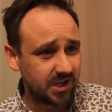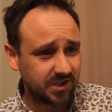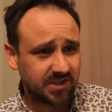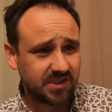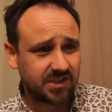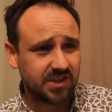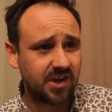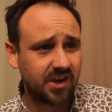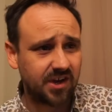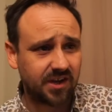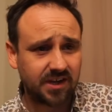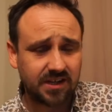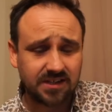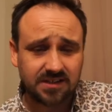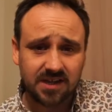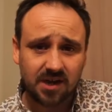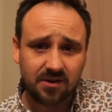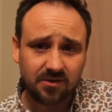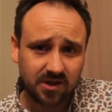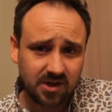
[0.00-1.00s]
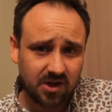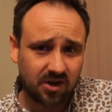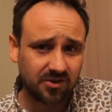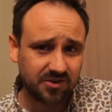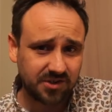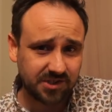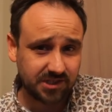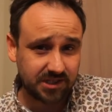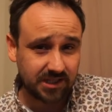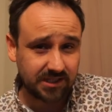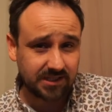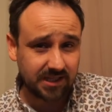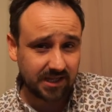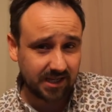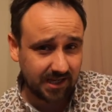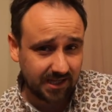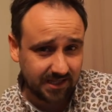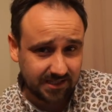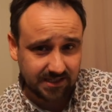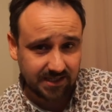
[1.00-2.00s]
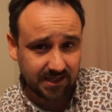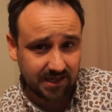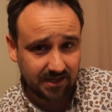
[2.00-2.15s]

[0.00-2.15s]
and certainly don't consciously delete